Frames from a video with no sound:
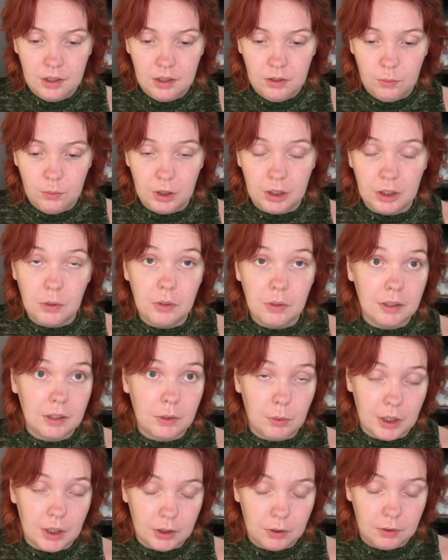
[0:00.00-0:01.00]
We're going the
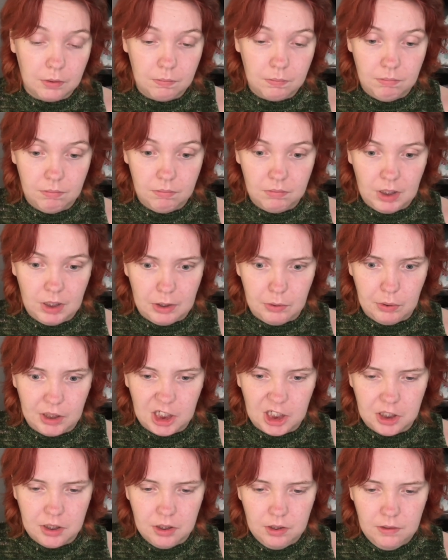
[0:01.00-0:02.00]
right
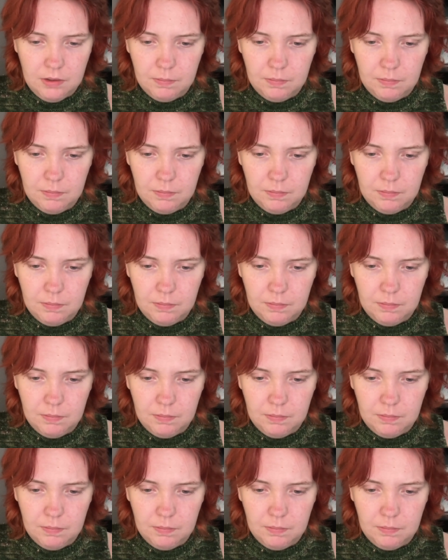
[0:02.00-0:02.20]
direction,